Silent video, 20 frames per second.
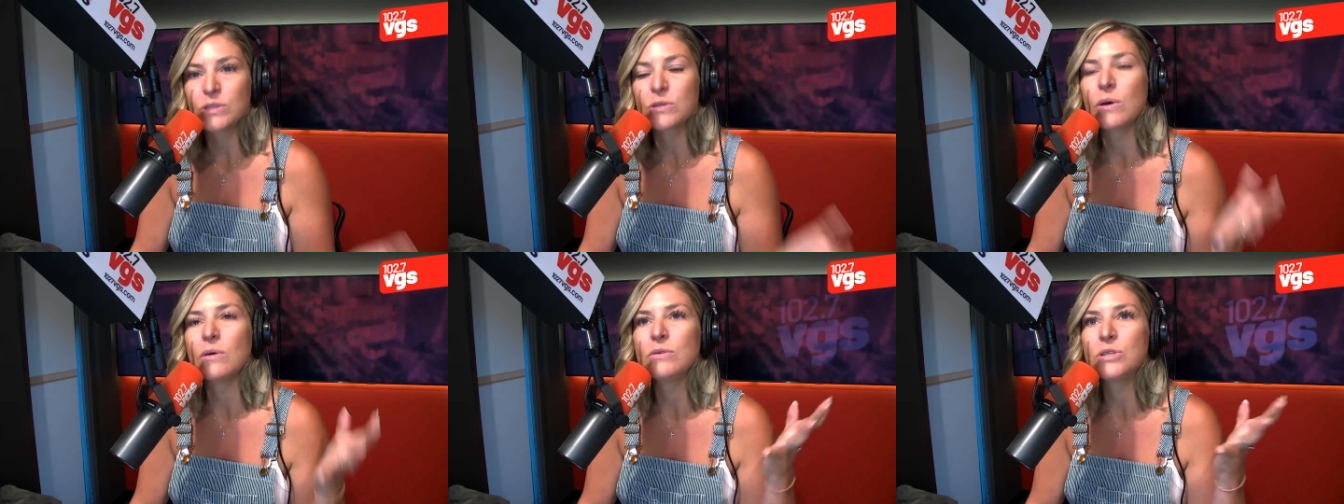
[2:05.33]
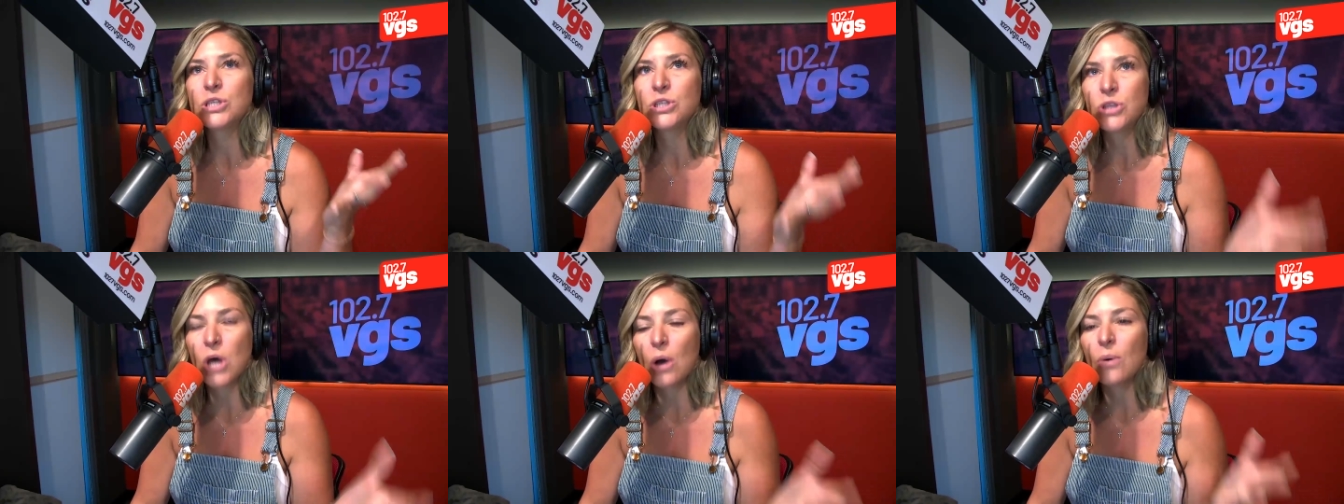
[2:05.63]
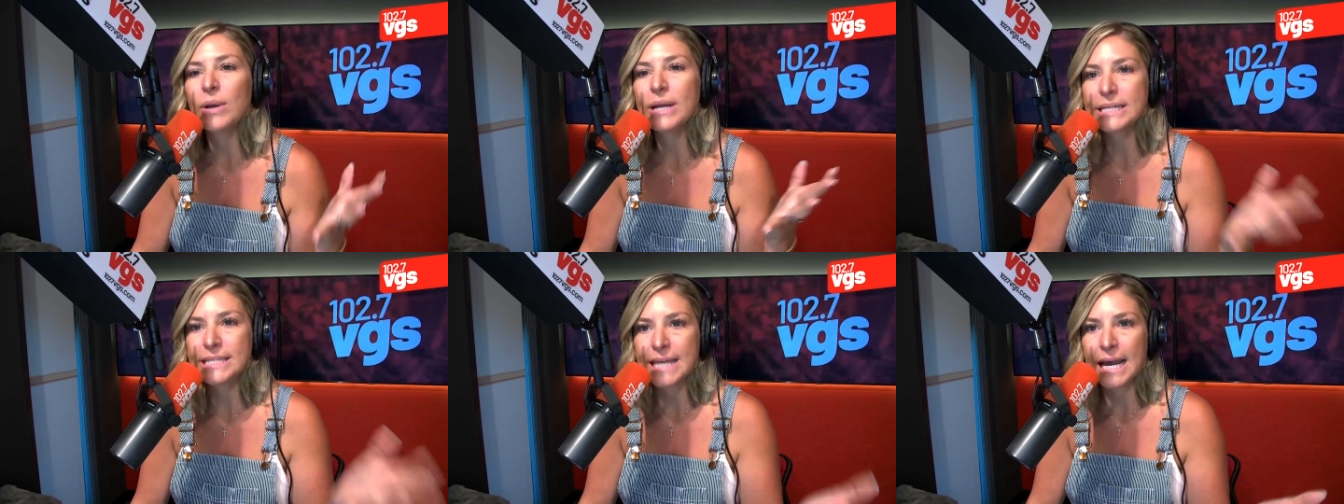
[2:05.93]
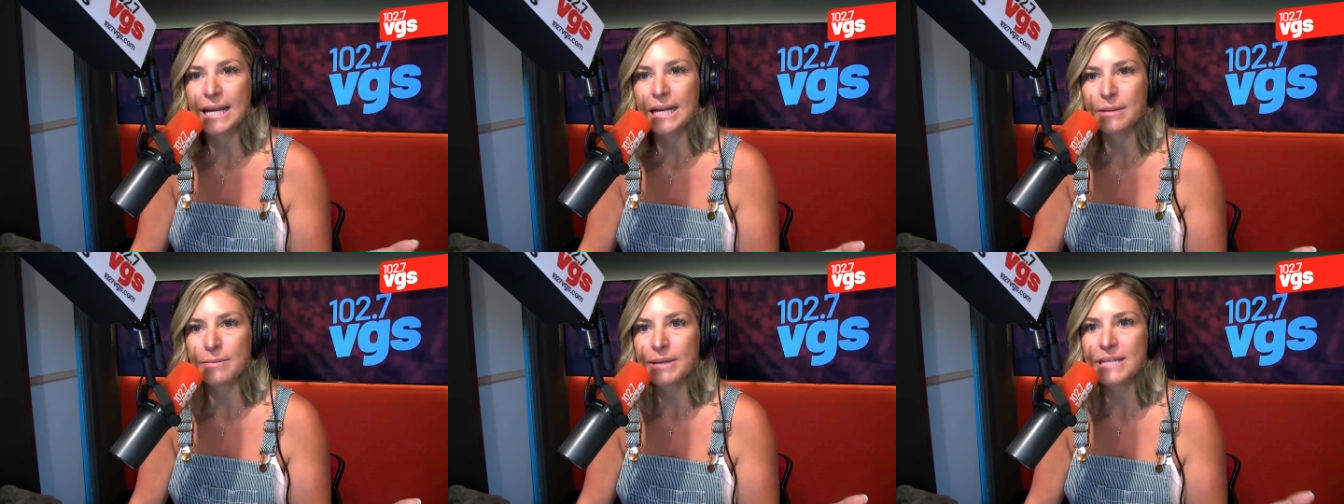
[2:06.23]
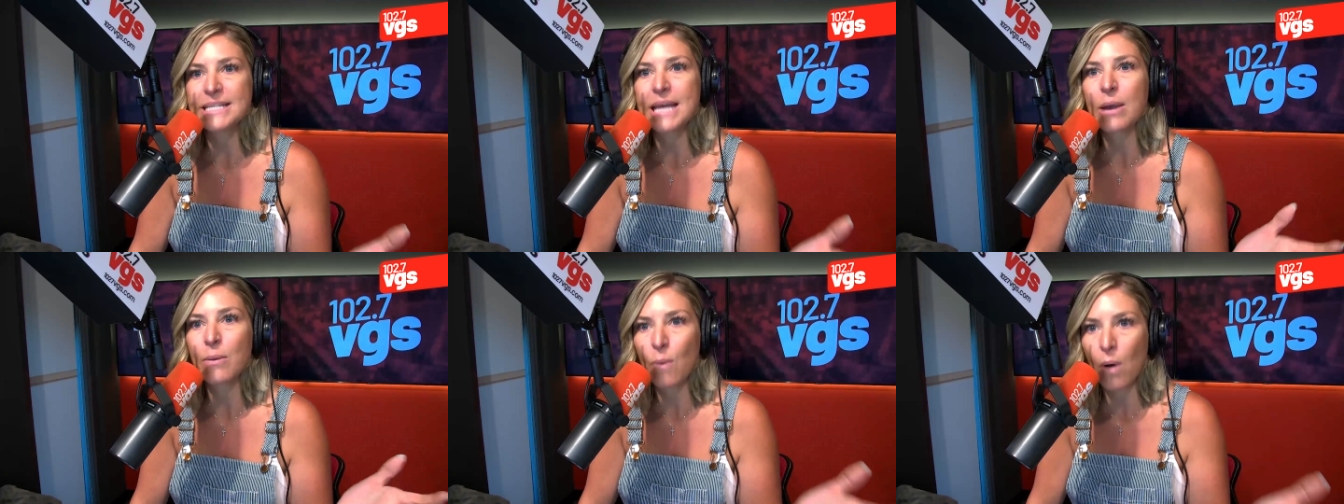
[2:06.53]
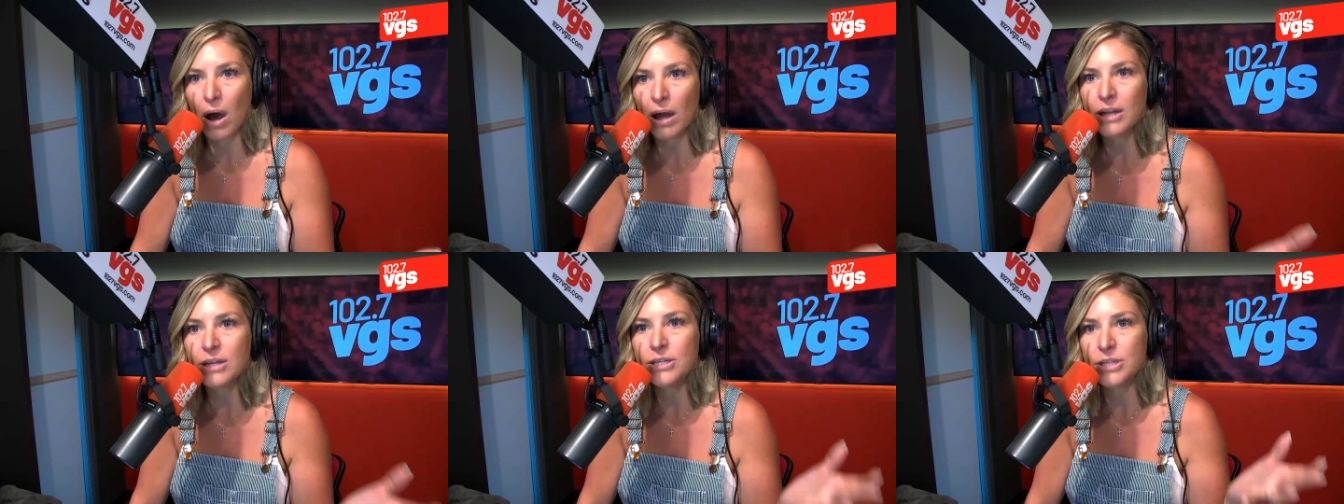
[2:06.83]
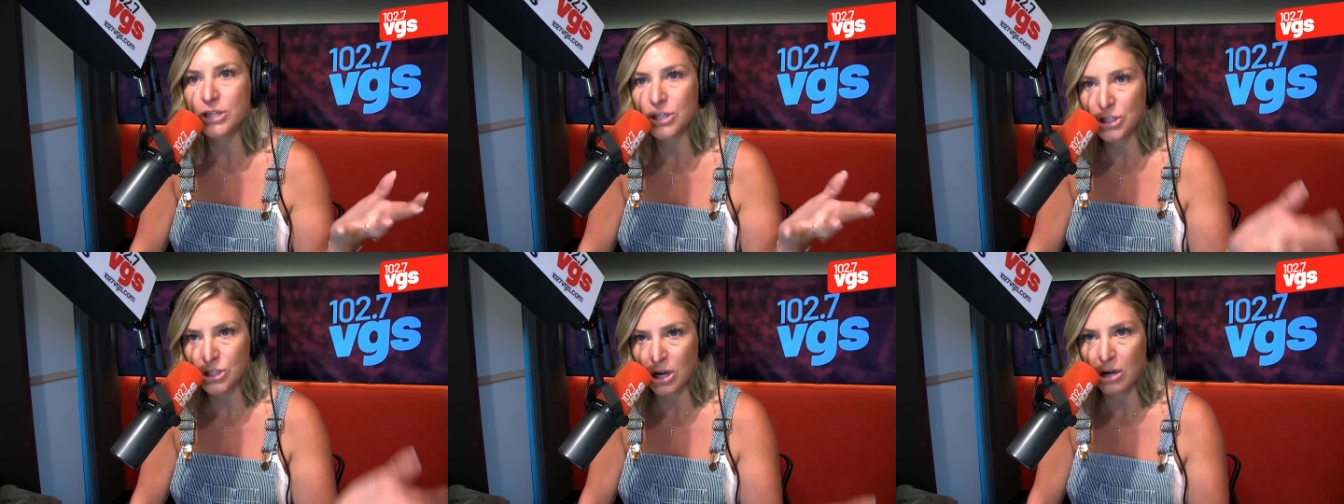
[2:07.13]
So I was so excited because I wanted
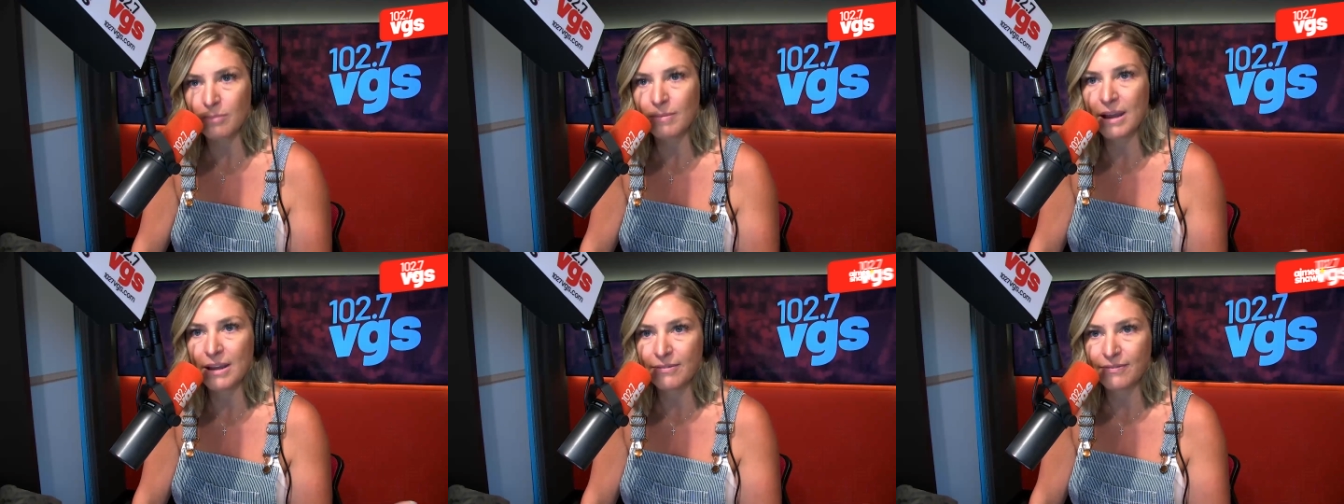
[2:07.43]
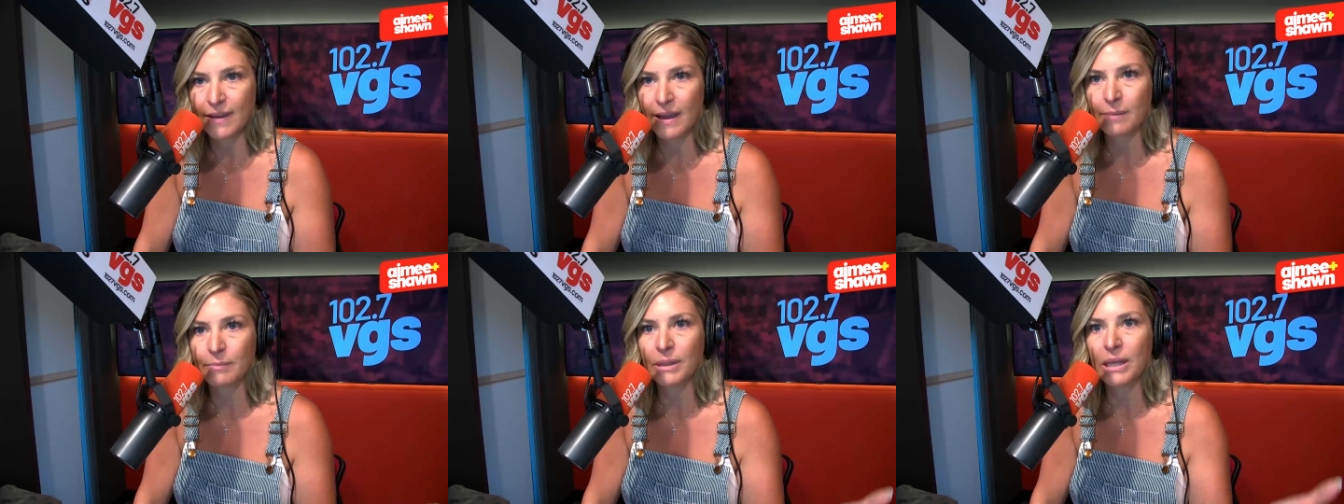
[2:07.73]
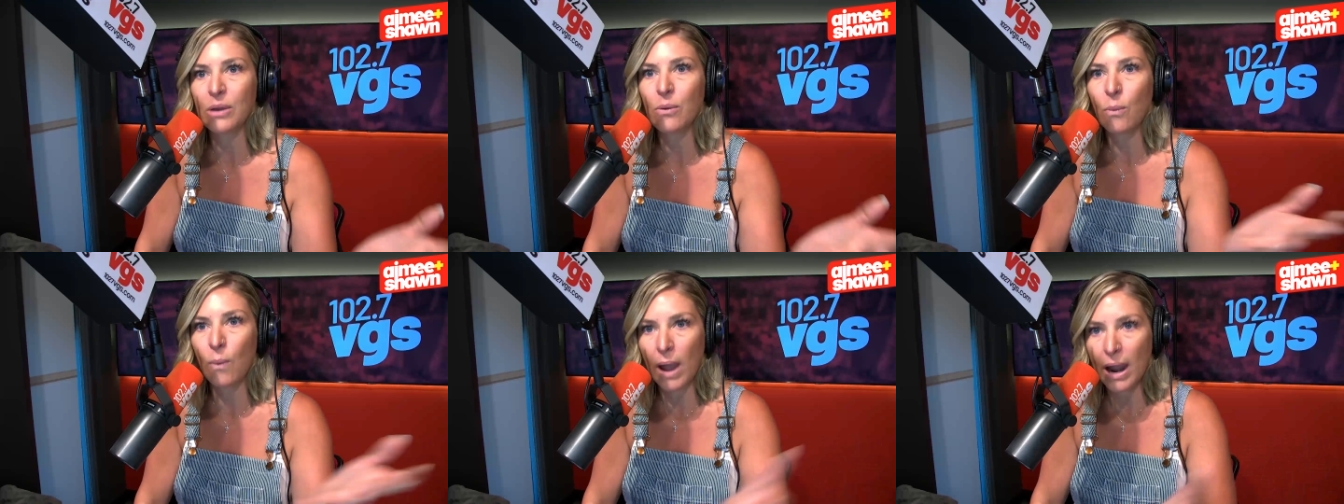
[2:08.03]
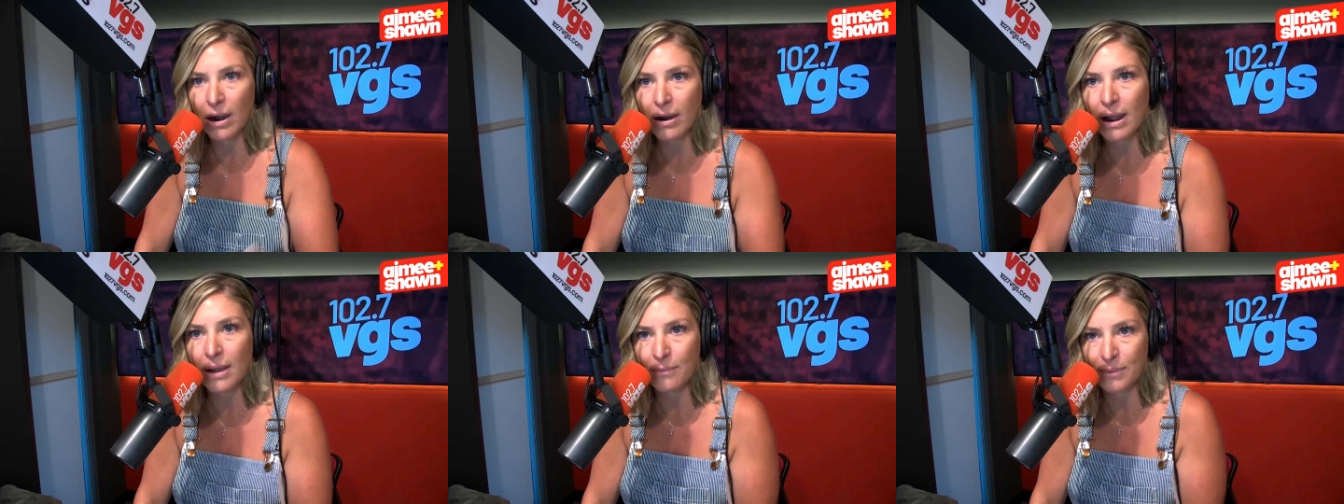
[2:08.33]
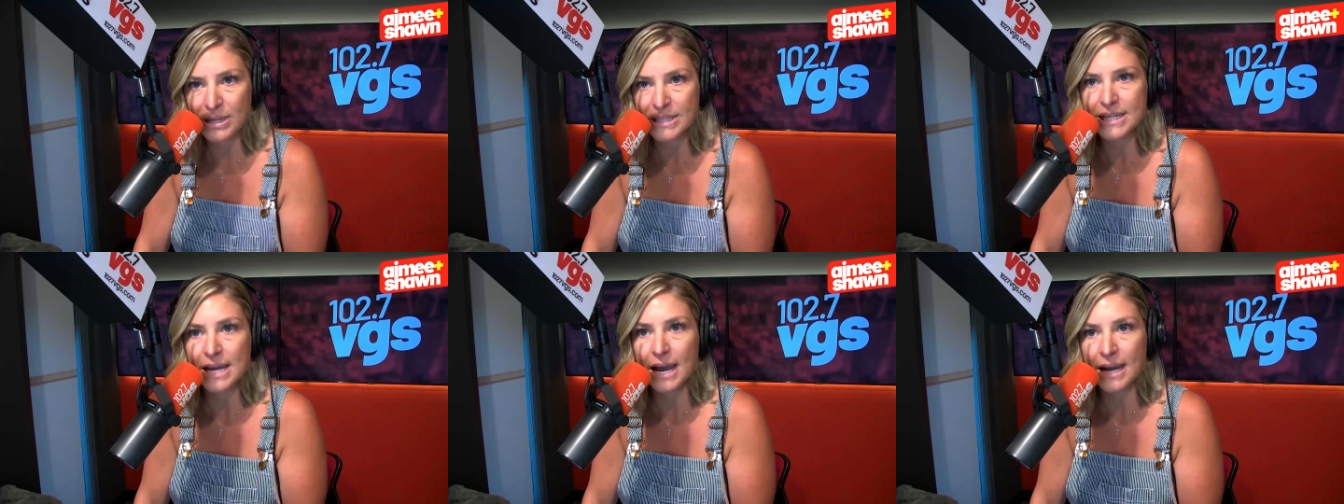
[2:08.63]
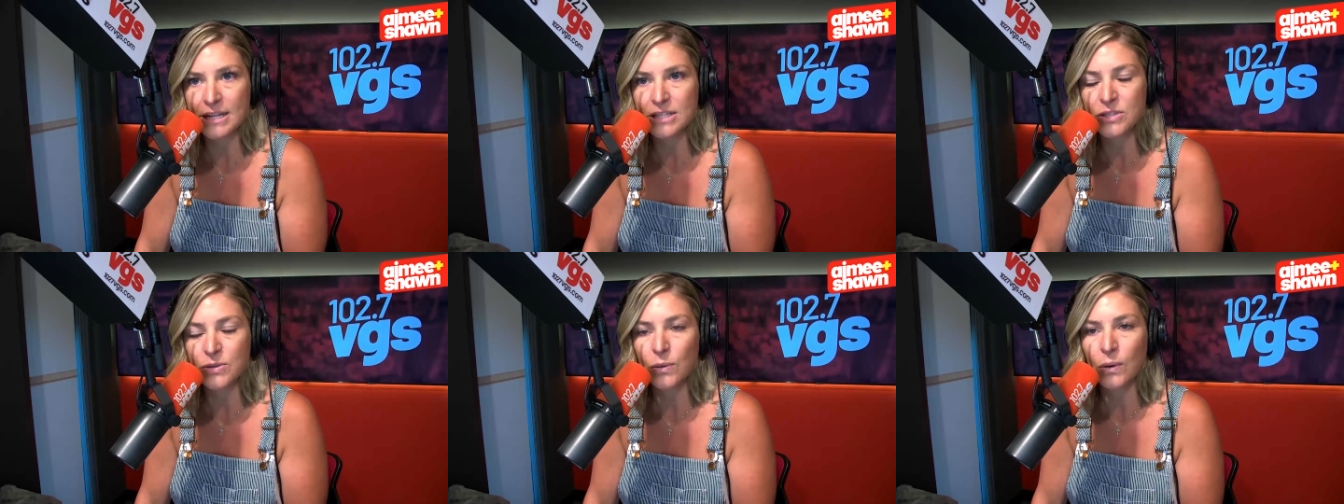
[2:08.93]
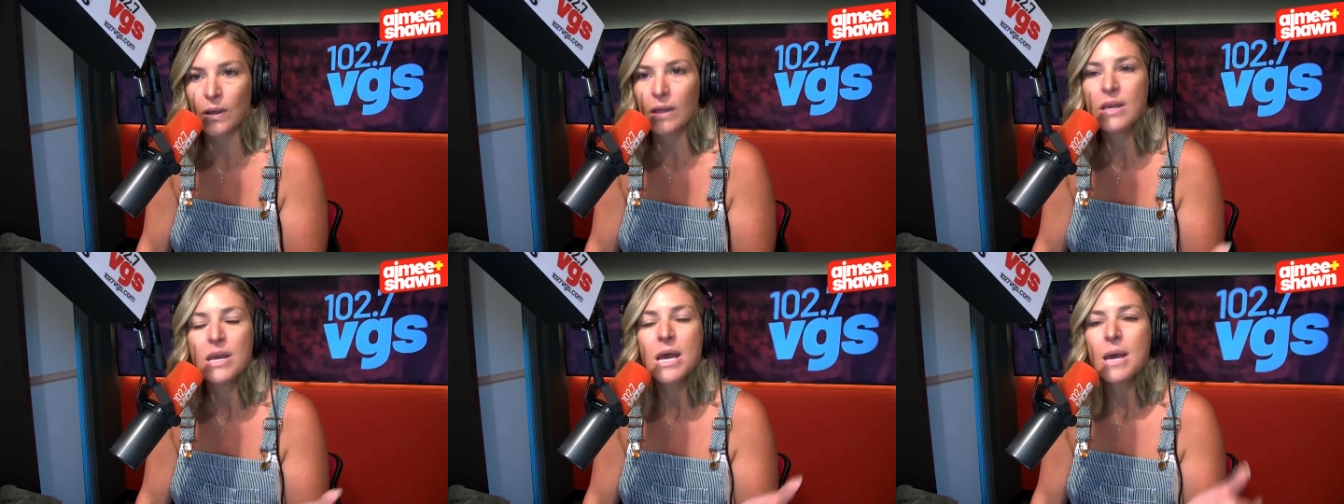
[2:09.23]
to show my family where I went to high
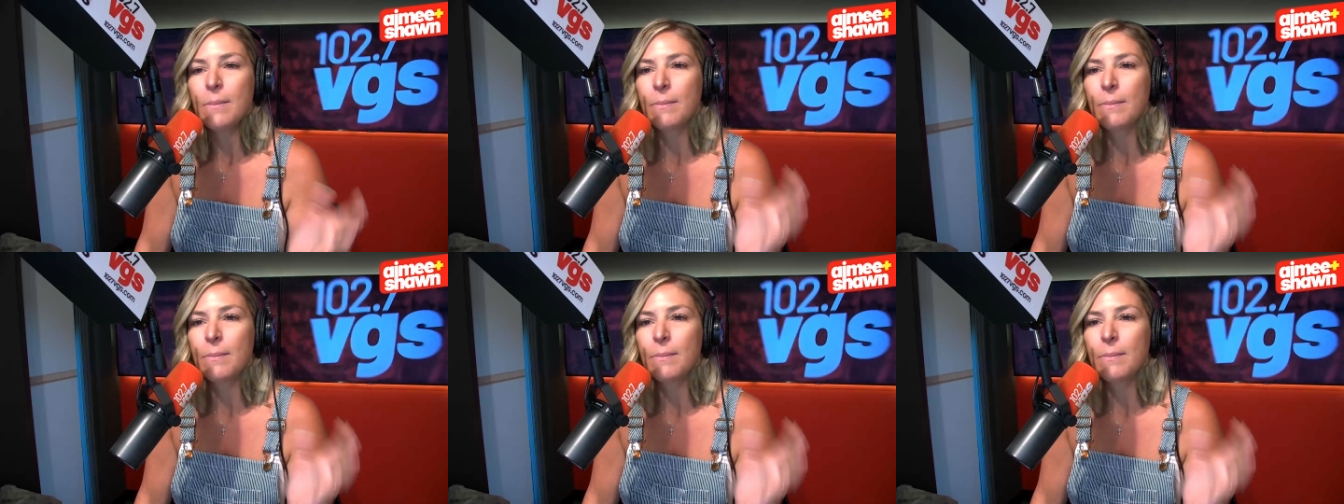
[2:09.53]
school,